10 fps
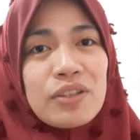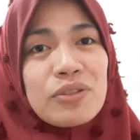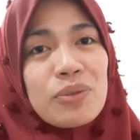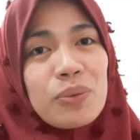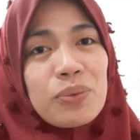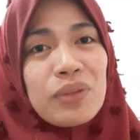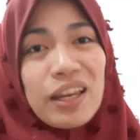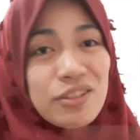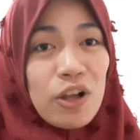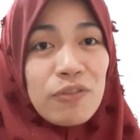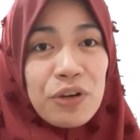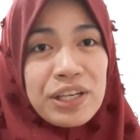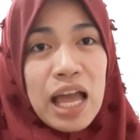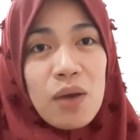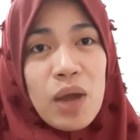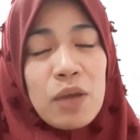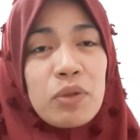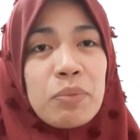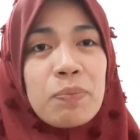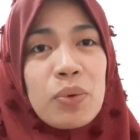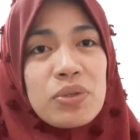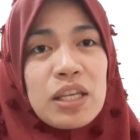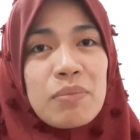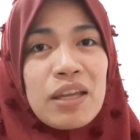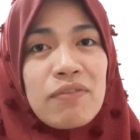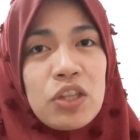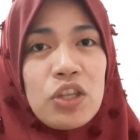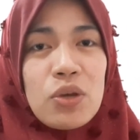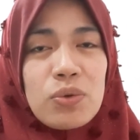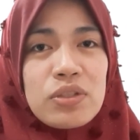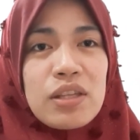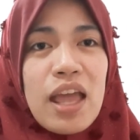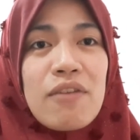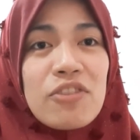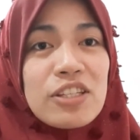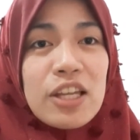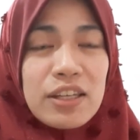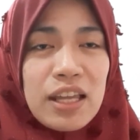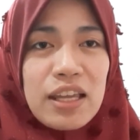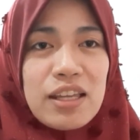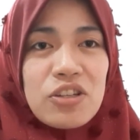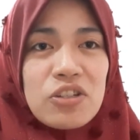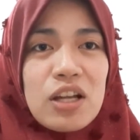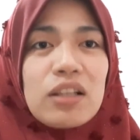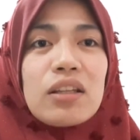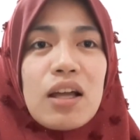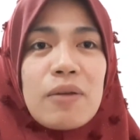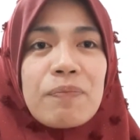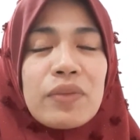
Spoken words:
So that is all for now. I will be posting my videos every Sunday, inshallah.